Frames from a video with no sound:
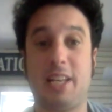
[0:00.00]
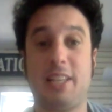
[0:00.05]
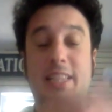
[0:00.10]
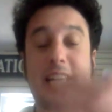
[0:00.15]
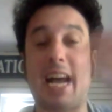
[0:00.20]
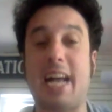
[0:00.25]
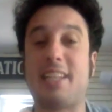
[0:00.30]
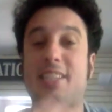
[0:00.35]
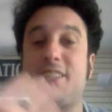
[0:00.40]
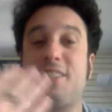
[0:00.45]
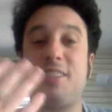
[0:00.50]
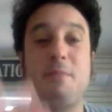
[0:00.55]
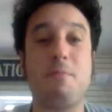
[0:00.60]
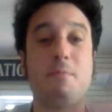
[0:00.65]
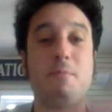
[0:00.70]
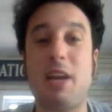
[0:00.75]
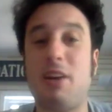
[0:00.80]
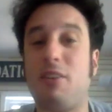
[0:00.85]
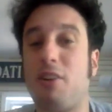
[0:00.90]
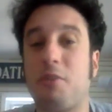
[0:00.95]
That's the
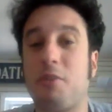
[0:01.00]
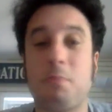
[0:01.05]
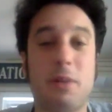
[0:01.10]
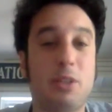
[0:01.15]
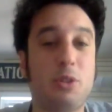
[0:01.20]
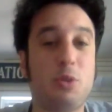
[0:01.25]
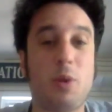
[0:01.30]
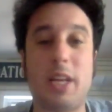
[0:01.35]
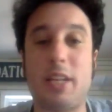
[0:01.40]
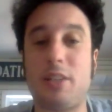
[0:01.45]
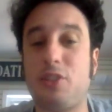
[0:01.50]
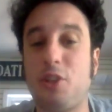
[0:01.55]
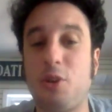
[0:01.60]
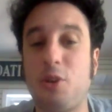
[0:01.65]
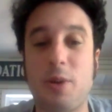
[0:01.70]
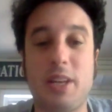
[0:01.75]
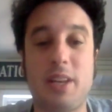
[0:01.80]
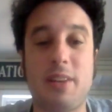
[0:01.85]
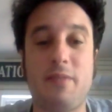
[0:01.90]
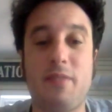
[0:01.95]
mirror between two
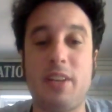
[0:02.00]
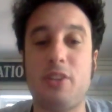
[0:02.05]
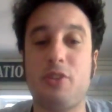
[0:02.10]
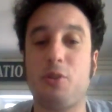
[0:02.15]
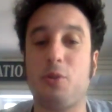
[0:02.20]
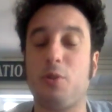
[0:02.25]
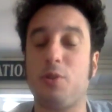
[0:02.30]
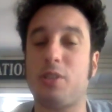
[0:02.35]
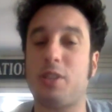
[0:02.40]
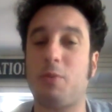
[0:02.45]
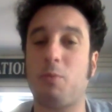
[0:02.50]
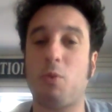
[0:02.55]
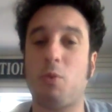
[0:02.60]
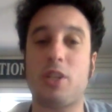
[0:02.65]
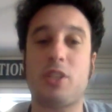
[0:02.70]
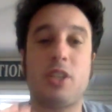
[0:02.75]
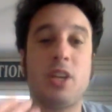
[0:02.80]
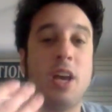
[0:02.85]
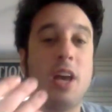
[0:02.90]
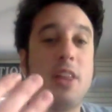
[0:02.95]
individuals in
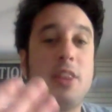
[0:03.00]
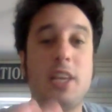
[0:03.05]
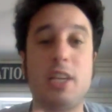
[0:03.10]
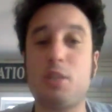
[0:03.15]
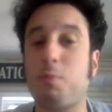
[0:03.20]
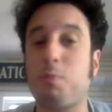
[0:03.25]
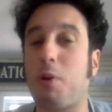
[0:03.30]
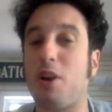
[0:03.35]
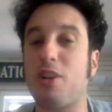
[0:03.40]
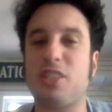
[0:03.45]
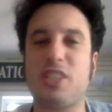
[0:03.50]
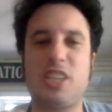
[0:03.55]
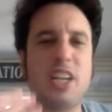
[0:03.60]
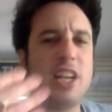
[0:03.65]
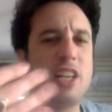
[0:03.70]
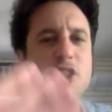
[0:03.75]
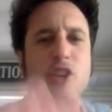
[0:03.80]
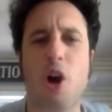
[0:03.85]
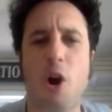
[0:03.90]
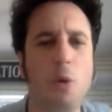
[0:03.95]
which this person
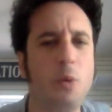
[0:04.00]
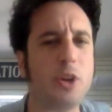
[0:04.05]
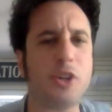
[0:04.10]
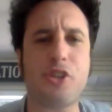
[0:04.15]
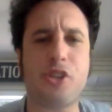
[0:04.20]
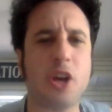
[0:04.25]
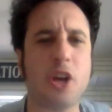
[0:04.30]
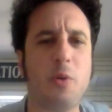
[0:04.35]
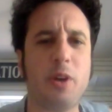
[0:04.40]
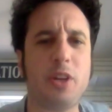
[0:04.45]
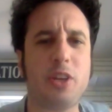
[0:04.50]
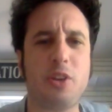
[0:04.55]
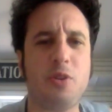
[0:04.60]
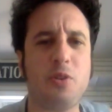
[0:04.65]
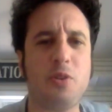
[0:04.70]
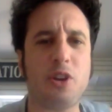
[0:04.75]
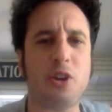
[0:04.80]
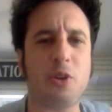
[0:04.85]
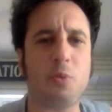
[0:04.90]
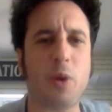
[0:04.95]
is always showing
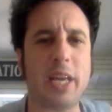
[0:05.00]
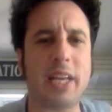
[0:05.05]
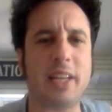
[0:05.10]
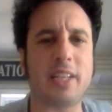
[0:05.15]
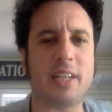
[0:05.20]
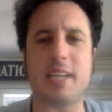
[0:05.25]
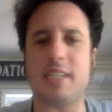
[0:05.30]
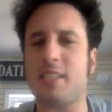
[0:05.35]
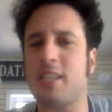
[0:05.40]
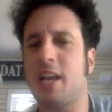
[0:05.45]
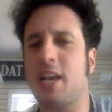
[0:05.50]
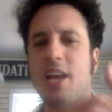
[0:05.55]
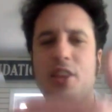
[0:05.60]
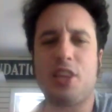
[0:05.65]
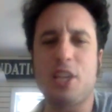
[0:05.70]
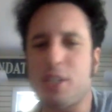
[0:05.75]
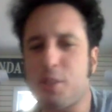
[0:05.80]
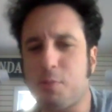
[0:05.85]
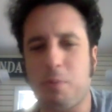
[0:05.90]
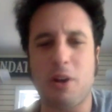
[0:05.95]
you your weakness.
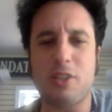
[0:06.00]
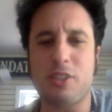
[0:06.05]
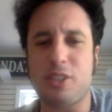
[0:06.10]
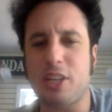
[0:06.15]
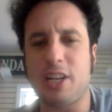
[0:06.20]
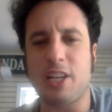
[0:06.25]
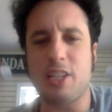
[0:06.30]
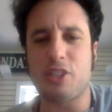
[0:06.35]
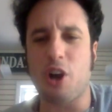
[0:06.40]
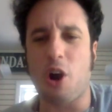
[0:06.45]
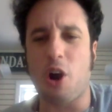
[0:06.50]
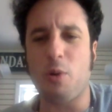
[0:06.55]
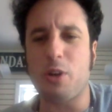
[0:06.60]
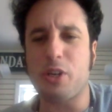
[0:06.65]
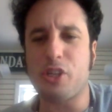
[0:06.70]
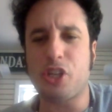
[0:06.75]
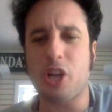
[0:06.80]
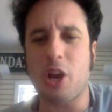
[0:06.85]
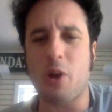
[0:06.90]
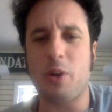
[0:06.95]
This person is
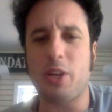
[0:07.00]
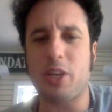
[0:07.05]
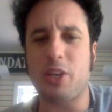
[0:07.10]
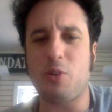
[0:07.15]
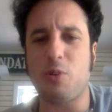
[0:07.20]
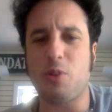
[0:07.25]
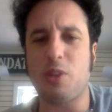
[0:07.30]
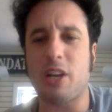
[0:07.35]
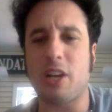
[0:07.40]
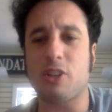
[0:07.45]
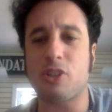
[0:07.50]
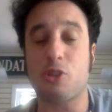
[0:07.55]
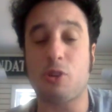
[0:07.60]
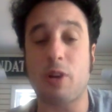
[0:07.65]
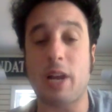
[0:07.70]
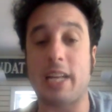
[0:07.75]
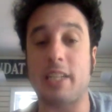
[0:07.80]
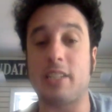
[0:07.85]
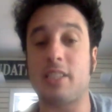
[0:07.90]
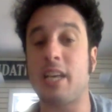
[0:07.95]
always showing you their
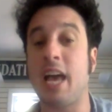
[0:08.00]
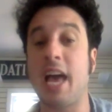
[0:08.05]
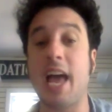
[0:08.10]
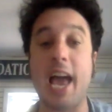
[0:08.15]
strengths.